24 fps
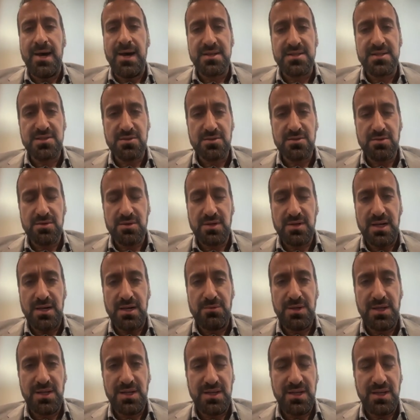So
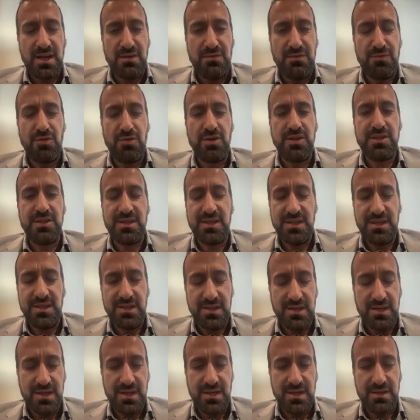really avoiding
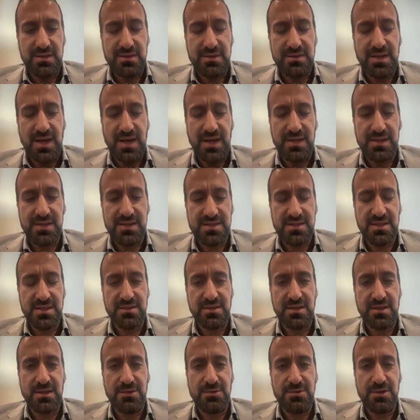diets that
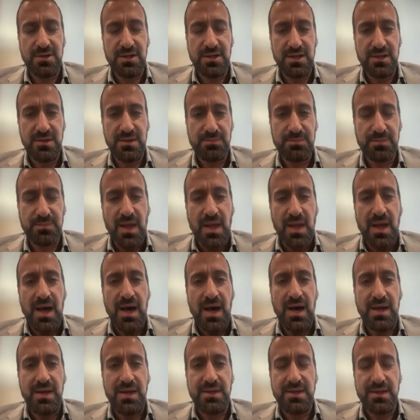are
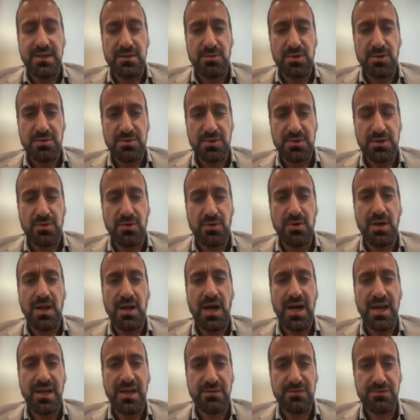high in what we call
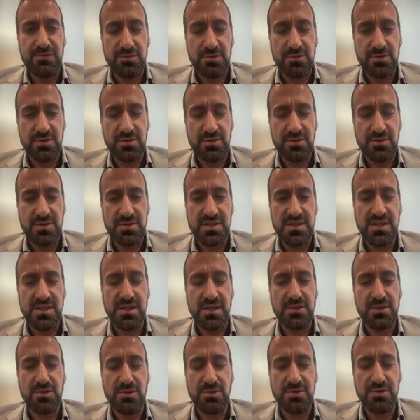high fructose
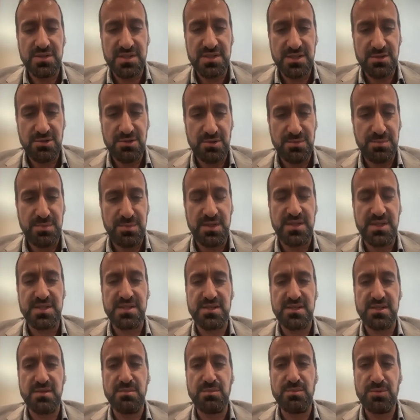corn syrup
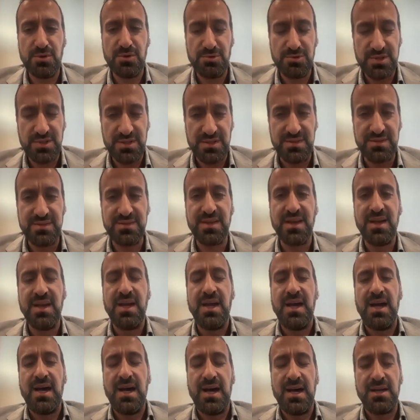is important
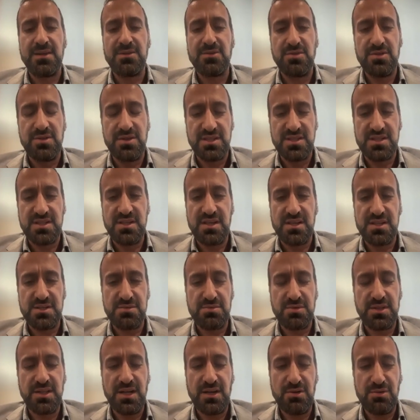to
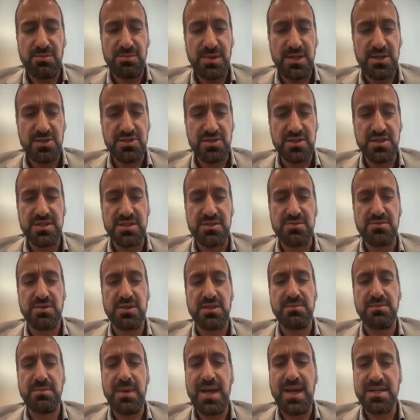discuss with our patients
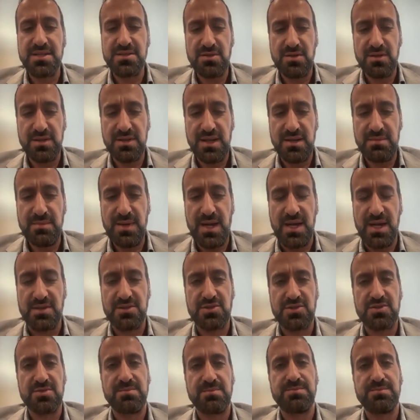with MASLD and
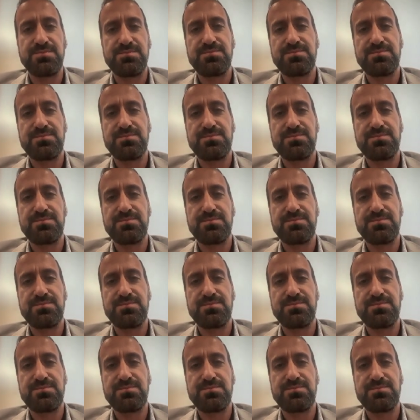NASH.